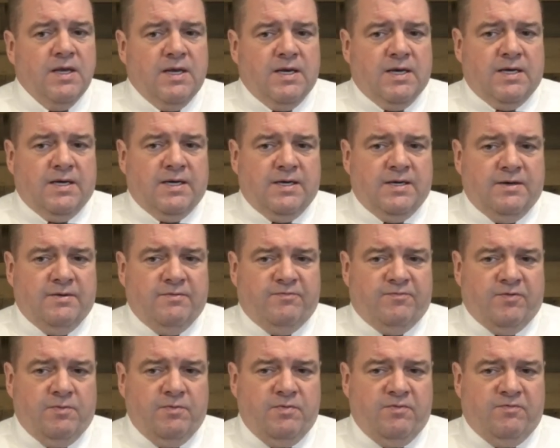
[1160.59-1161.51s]

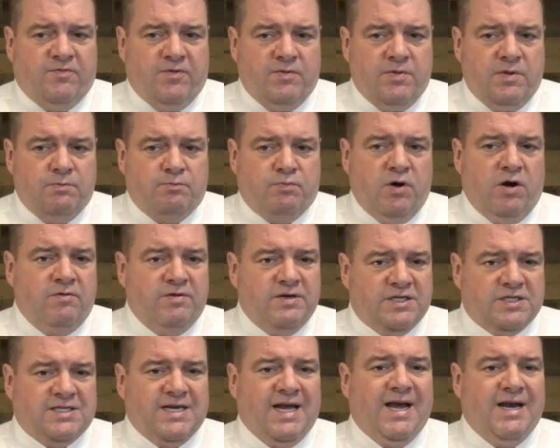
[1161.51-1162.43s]
from the Burry
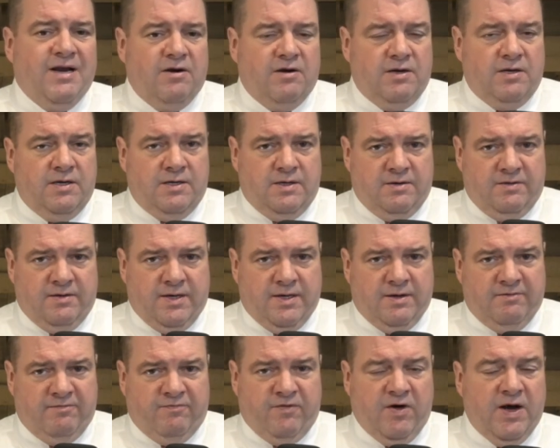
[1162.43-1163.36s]
Scion
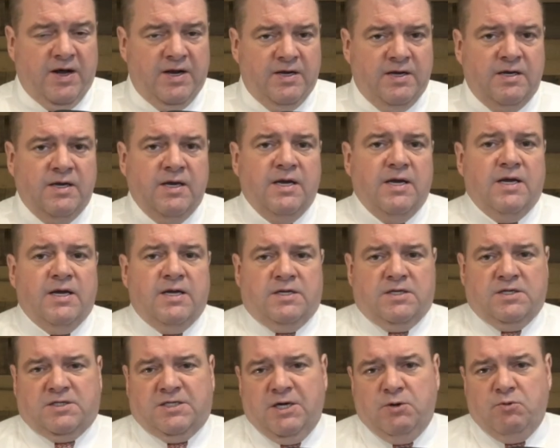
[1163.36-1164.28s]
Fund
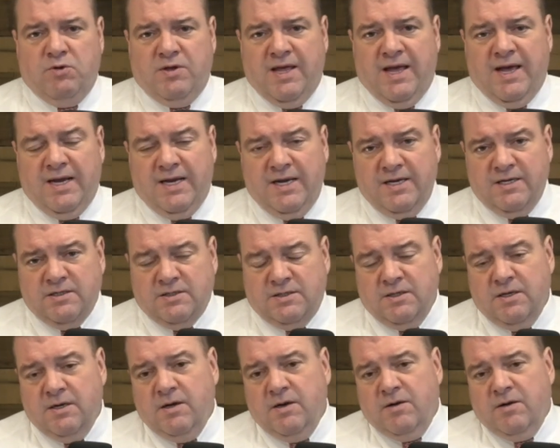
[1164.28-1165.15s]
to see where that is.